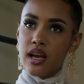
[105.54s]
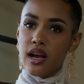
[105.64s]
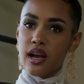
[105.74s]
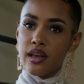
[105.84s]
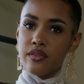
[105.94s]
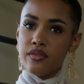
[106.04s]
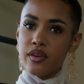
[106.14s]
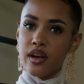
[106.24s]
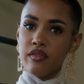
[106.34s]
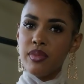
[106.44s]

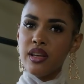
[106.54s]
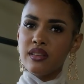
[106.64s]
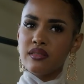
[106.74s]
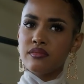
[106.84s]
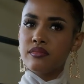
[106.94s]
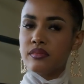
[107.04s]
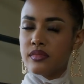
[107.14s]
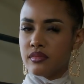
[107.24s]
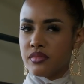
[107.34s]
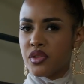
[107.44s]
I've been in
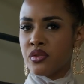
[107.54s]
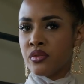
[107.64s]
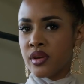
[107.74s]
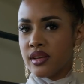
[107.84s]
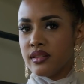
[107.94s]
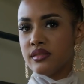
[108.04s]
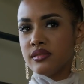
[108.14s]
3